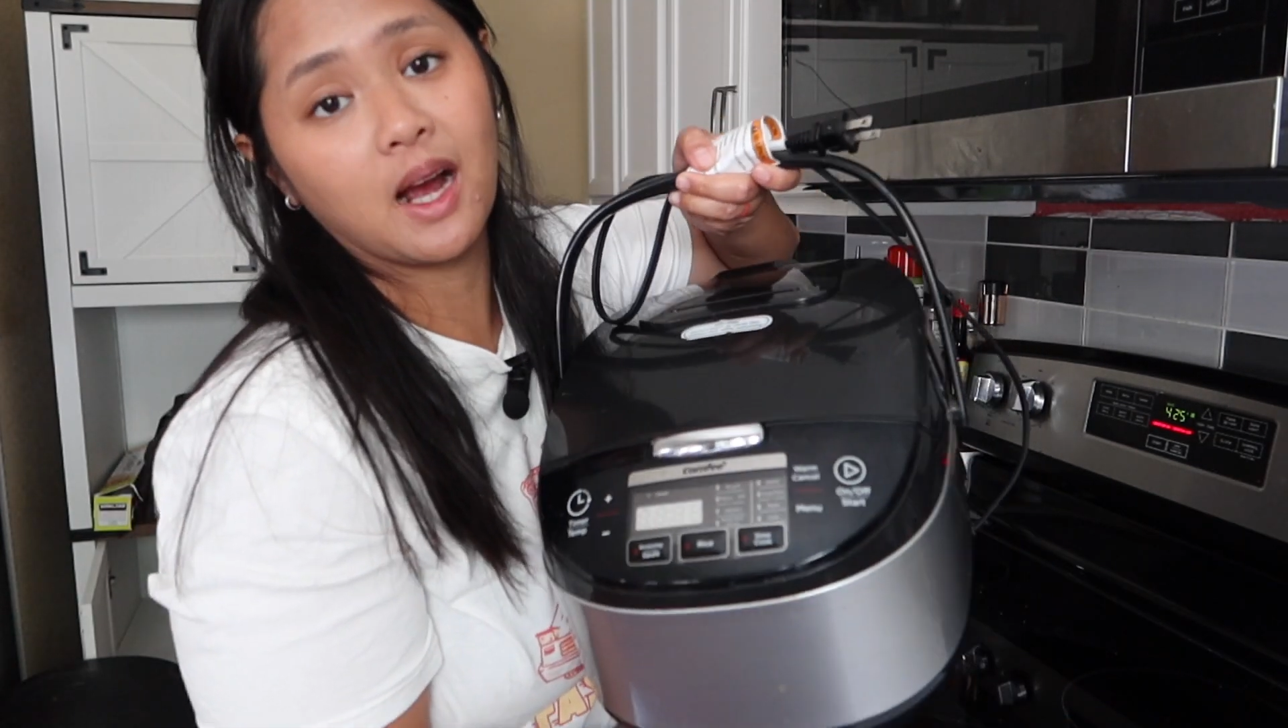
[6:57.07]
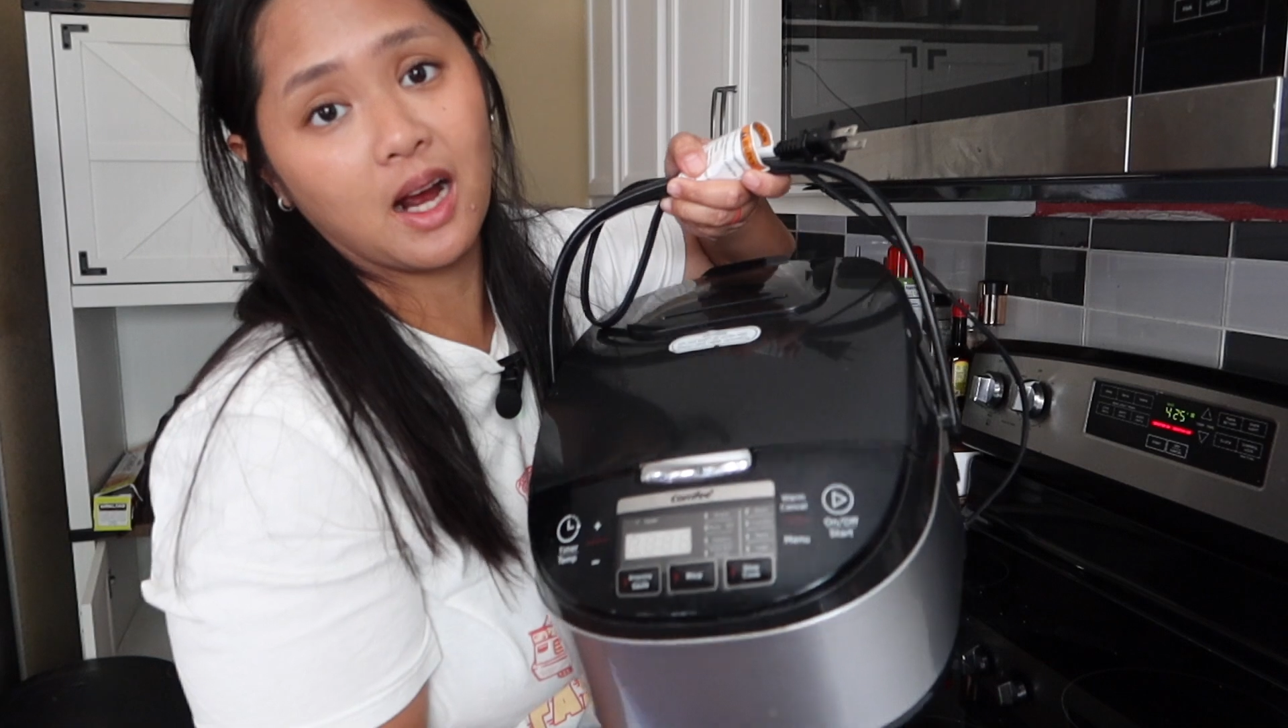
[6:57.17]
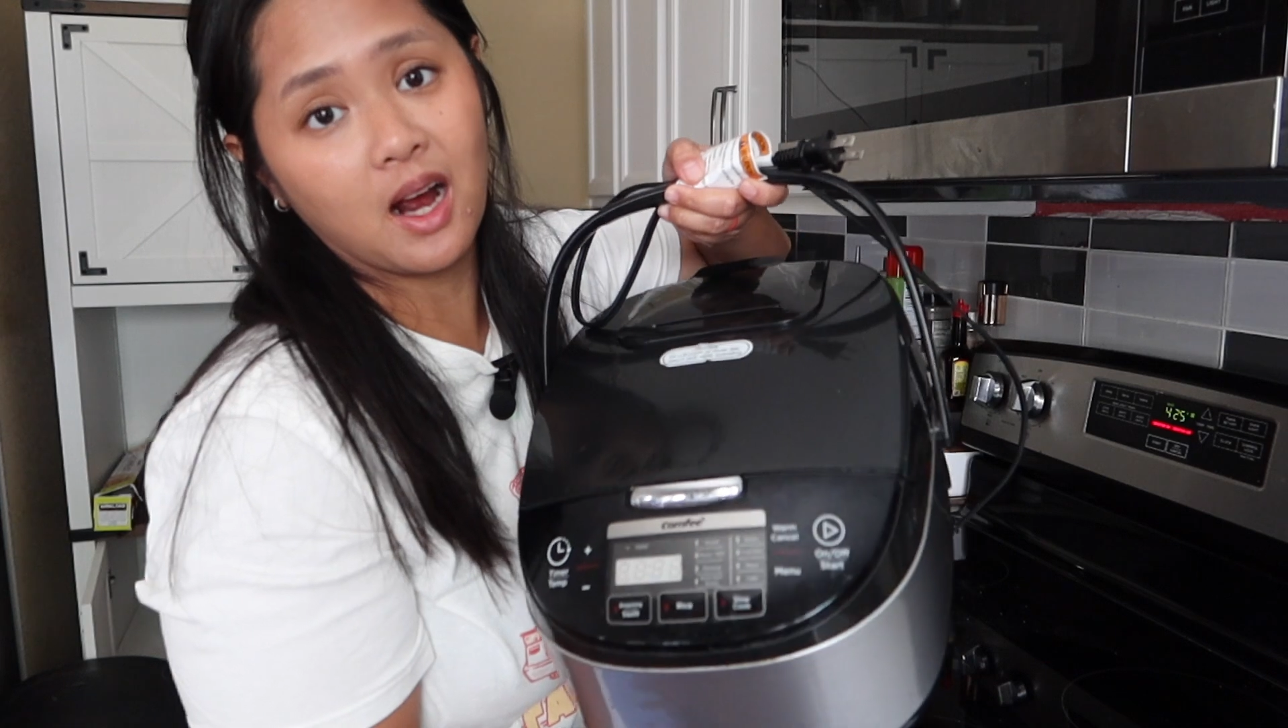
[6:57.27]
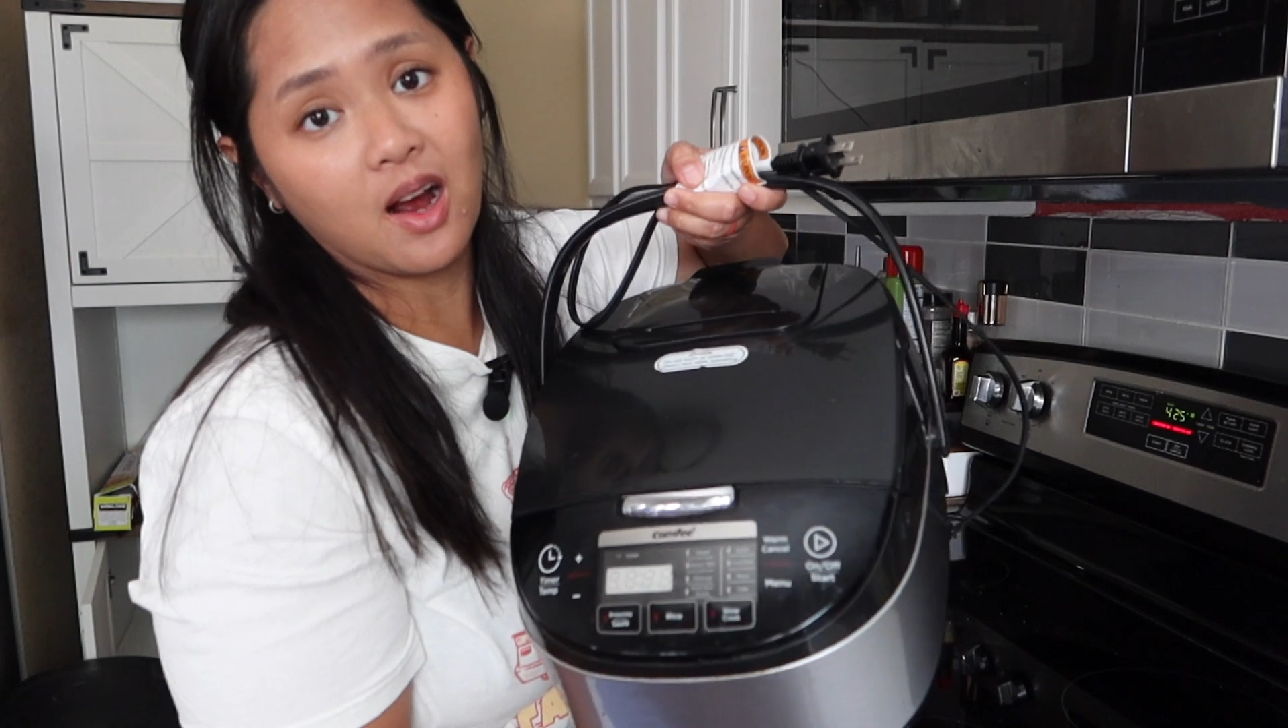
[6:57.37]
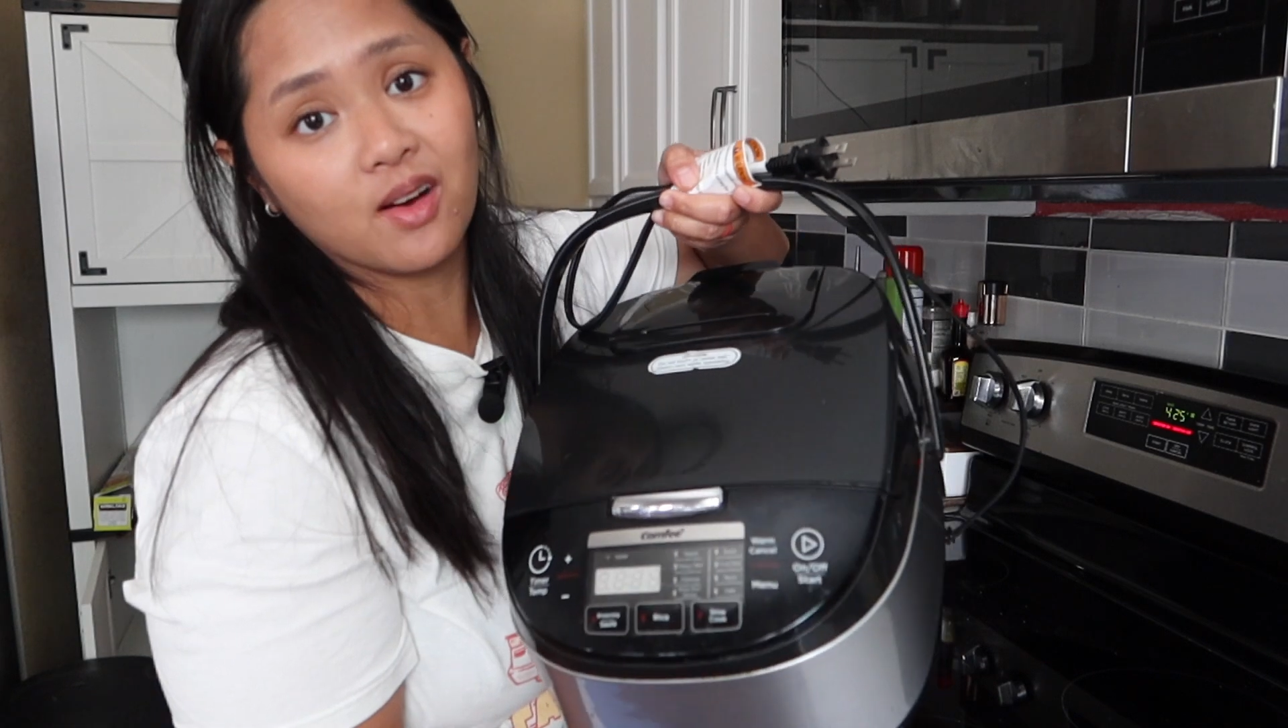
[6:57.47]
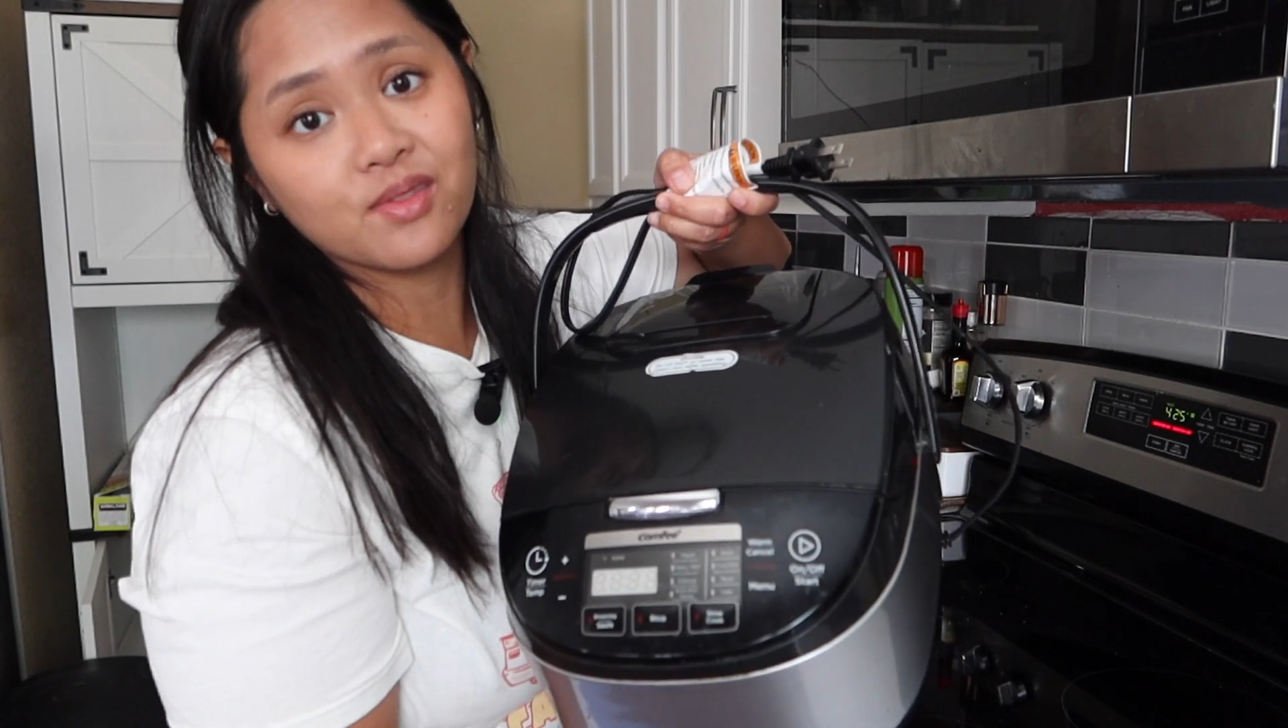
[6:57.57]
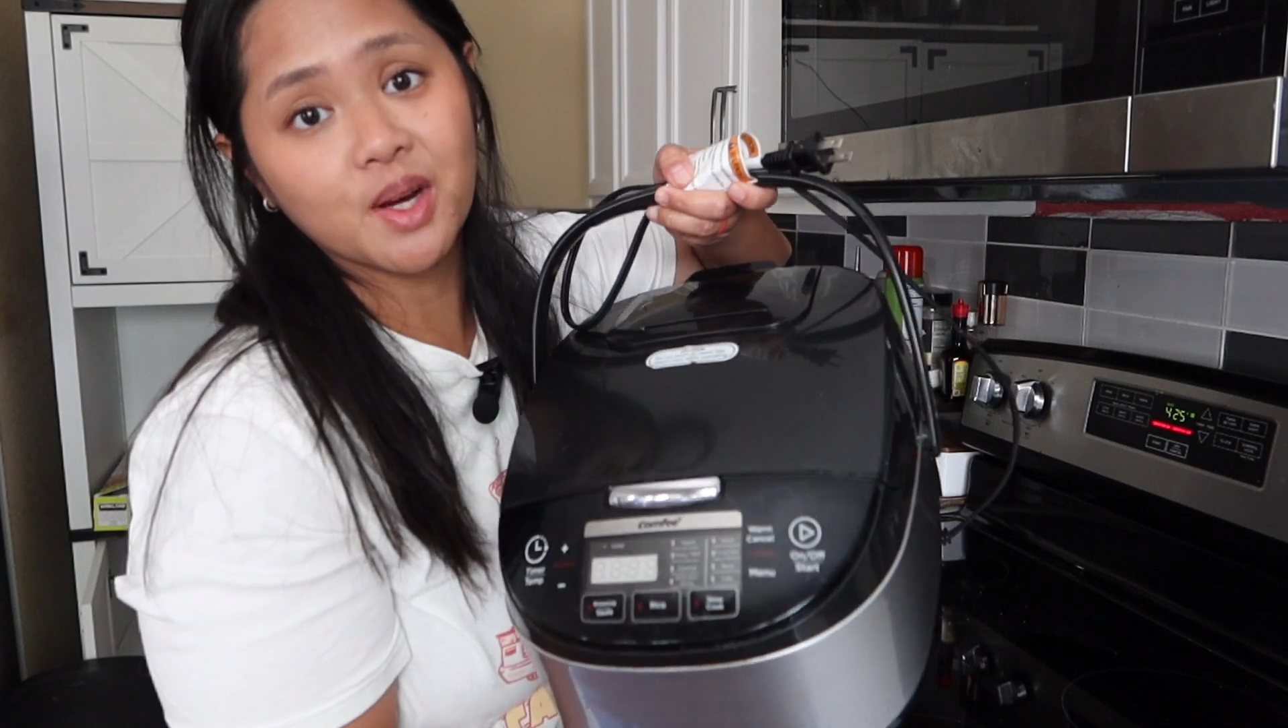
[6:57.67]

have